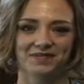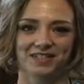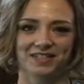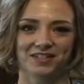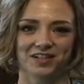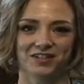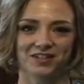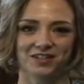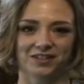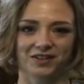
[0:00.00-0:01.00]
me
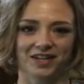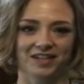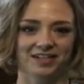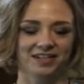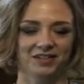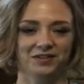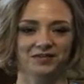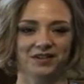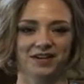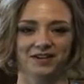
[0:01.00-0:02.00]
suggestions and great ideas
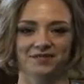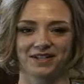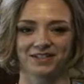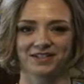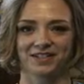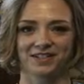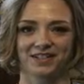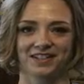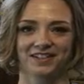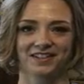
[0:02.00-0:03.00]
for how to make this
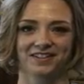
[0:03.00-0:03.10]
thing,